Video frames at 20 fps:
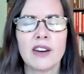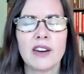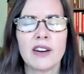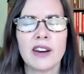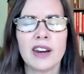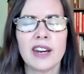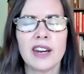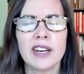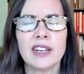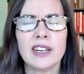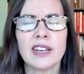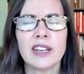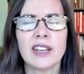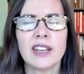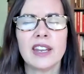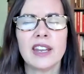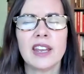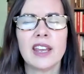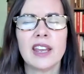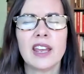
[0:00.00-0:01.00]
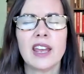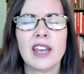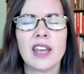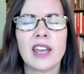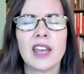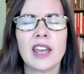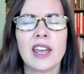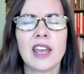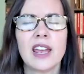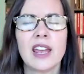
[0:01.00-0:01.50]
Right.
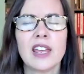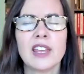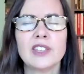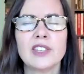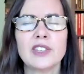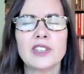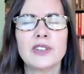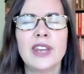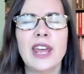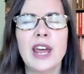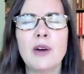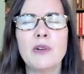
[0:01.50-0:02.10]
And so now